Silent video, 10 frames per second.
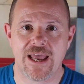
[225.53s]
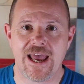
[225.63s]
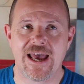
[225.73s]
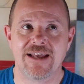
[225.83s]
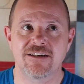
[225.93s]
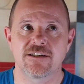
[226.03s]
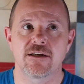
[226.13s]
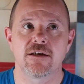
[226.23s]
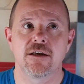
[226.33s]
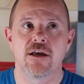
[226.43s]
And
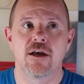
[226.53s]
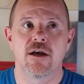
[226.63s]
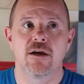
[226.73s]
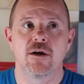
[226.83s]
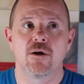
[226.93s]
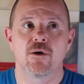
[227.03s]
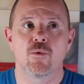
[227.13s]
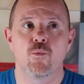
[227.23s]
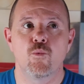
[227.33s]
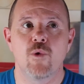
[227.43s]

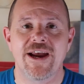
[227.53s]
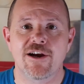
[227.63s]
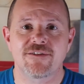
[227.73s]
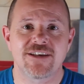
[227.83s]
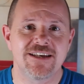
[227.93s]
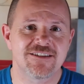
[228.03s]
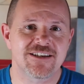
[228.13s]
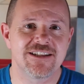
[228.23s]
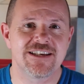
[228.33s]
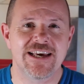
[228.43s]
where things
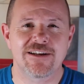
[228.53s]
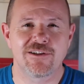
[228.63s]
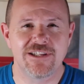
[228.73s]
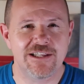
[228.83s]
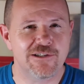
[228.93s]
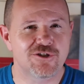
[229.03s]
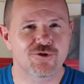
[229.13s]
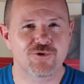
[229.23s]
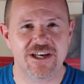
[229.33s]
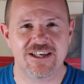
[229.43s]
can get a little
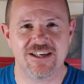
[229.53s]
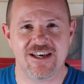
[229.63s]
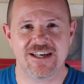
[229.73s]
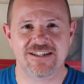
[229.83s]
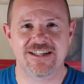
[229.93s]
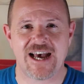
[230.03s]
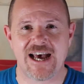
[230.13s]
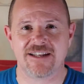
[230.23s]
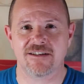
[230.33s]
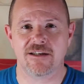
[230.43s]
tricky is
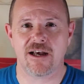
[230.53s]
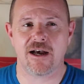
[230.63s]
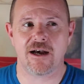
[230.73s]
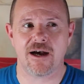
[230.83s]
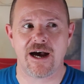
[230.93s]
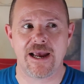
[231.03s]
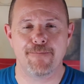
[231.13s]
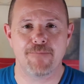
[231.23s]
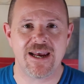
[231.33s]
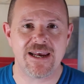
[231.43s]
that I
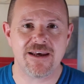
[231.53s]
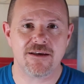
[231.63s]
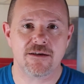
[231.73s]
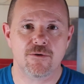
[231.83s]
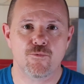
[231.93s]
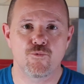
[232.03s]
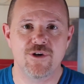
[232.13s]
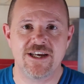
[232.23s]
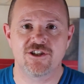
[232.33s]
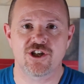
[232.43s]
may
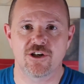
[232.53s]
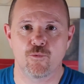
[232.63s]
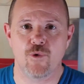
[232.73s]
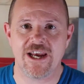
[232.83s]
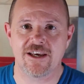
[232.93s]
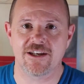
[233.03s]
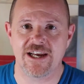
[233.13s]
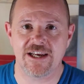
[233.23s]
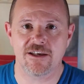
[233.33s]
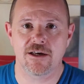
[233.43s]
reach an
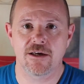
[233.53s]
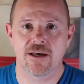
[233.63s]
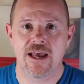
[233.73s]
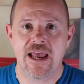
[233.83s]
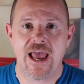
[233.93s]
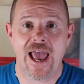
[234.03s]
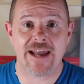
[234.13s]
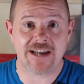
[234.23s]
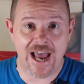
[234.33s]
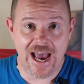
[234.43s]
awakening
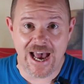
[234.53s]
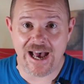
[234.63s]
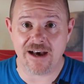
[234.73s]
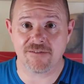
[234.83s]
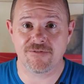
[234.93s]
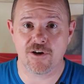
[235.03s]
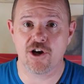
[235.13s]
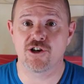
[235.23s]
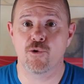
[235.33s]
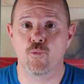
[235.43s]
and have
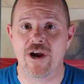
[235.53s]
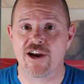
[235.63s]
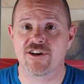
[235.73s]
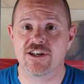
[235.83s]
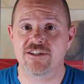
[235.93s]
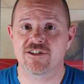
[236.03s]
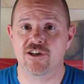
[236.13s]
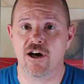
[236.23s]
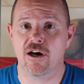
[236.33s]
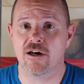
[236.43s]
an
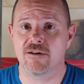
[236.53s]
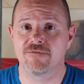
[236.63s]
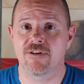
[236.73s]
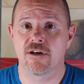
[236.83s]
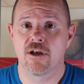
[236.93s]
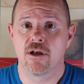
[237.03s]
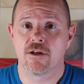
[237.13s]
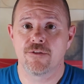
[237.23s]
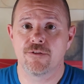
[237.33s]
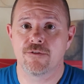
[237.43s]
awareness of
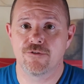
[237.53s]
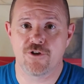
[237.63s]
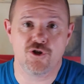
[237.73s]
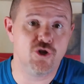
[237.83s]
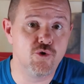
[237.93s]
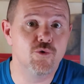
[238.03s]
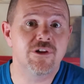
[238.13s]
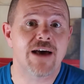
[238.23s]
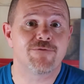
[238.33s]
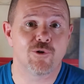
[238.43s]
the new
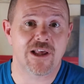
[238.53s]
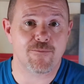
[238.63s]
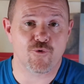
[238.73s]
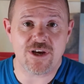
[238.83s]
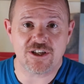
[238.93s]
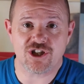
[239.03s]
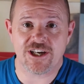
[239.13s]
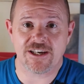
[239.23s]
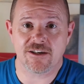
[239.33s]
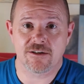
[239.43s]
level I'm
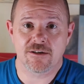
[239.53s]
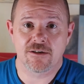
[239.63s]
reaching,